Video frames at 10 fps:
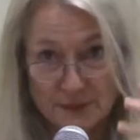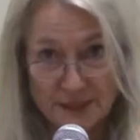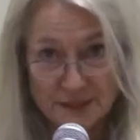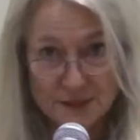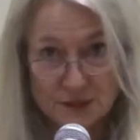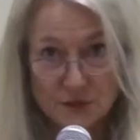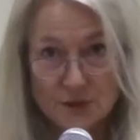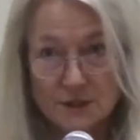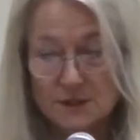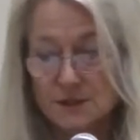they passed the new
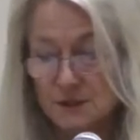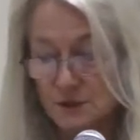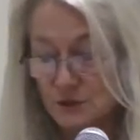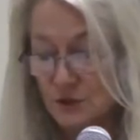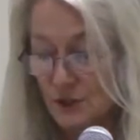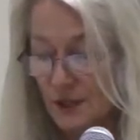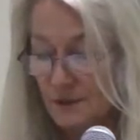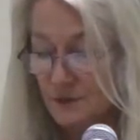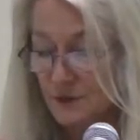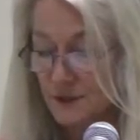Constitution
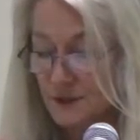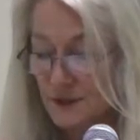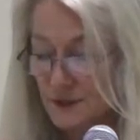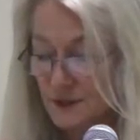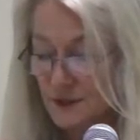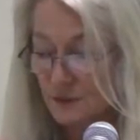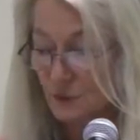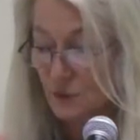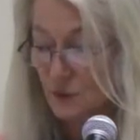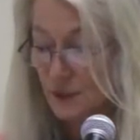after the Civil
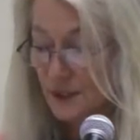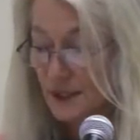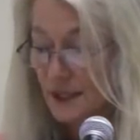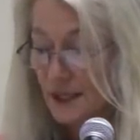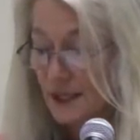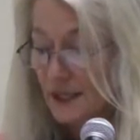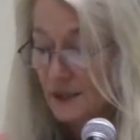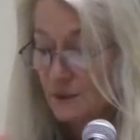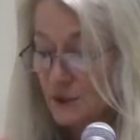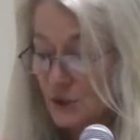War.
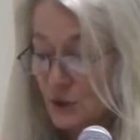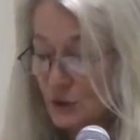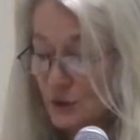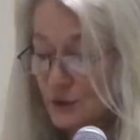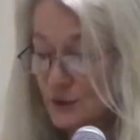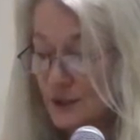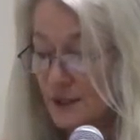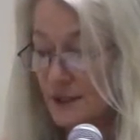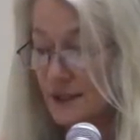It was heard